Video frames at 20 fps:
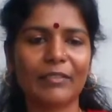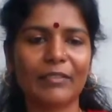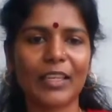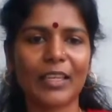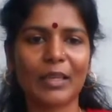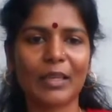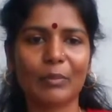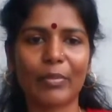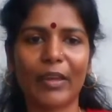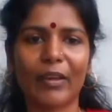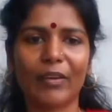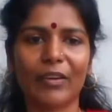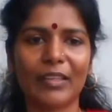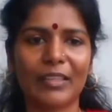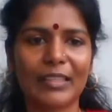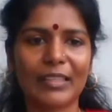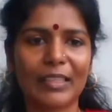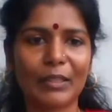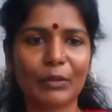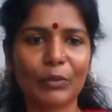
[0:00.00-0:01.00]
living and
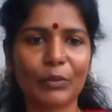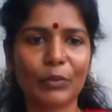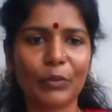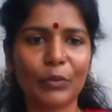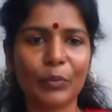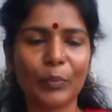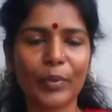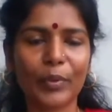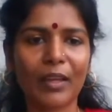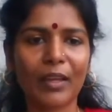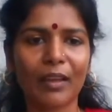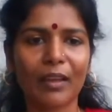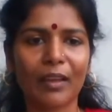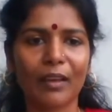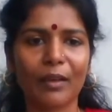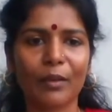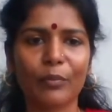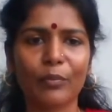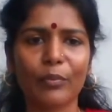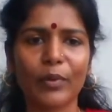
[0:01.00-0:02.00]
parenting group.
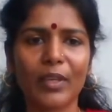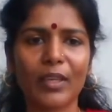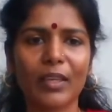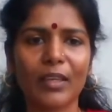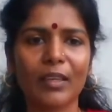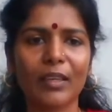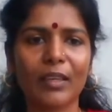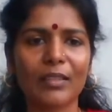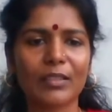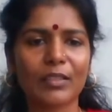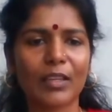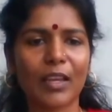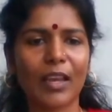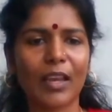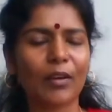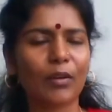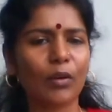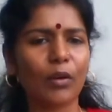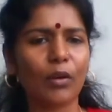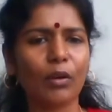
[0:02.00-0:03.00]
We
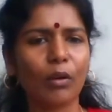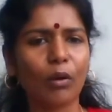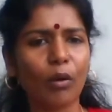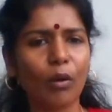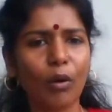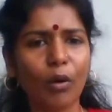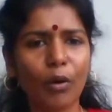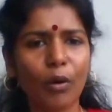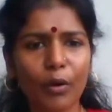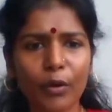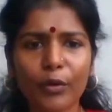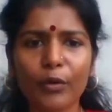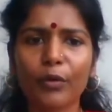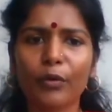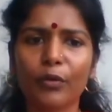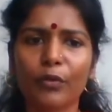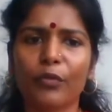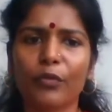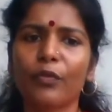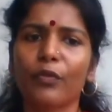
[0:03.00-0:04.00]
share a lot
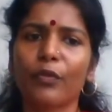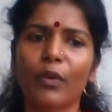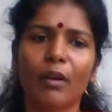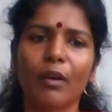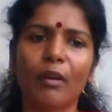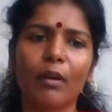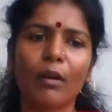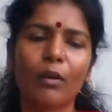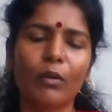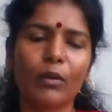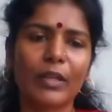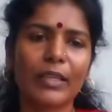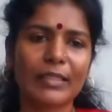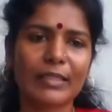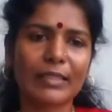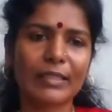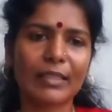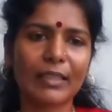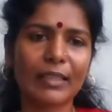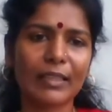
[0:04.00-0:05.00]
of
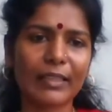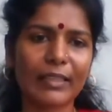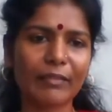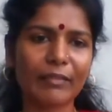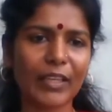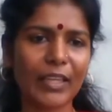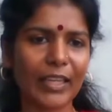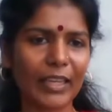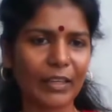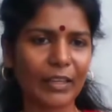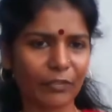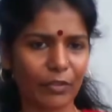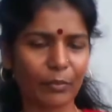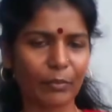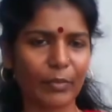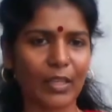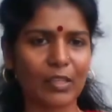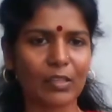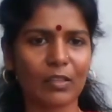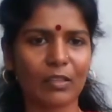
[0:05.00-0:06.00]
holistic living
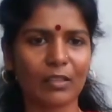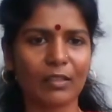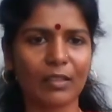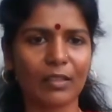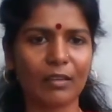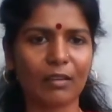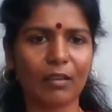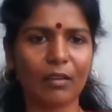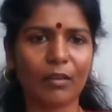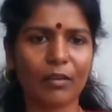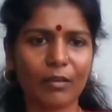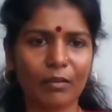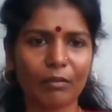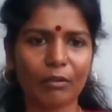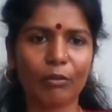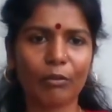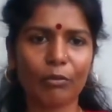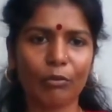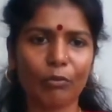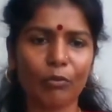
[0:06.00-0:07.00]
information in our
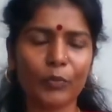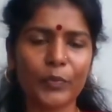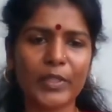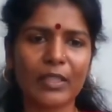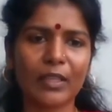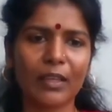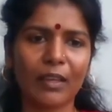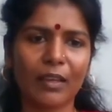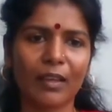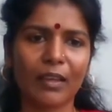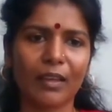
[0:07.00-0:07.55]
groups,